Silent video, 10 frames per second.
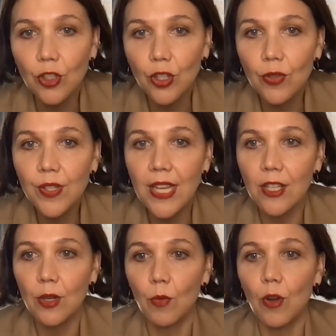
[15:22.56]

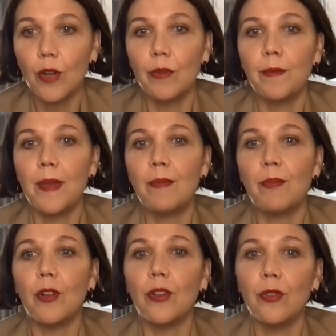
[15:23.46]
choosing to work with
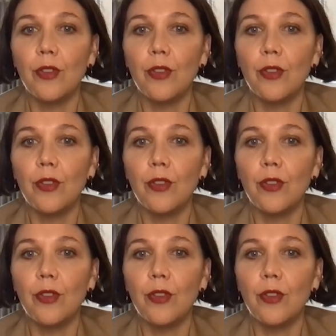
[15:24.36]
people